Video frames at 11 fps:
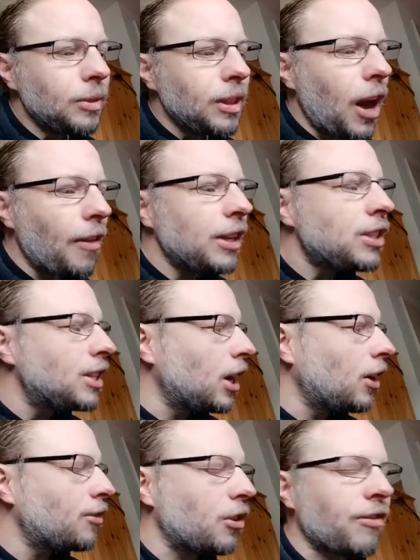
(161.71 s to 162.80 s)
And this is
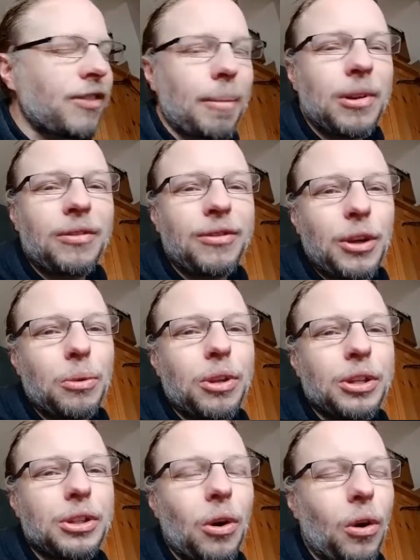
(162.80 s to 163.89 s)
after a family feud
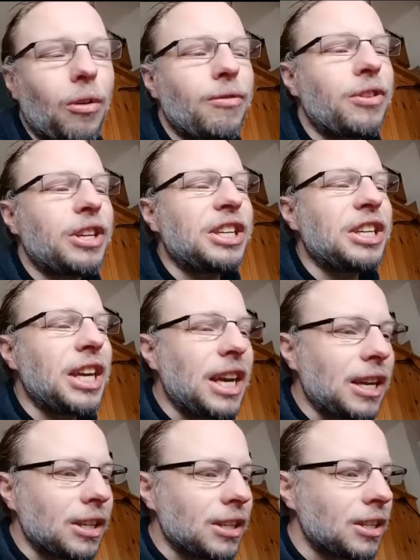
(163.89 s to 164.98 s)
that's gone on for
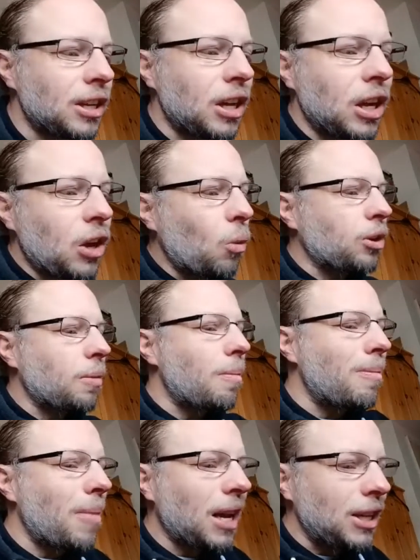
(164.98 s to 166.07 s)
years. What
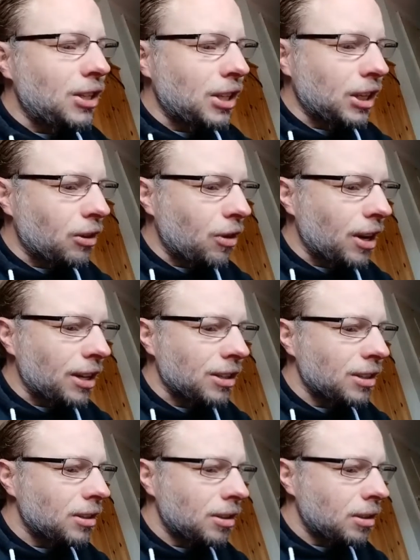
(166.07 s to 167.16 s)
amazing grace.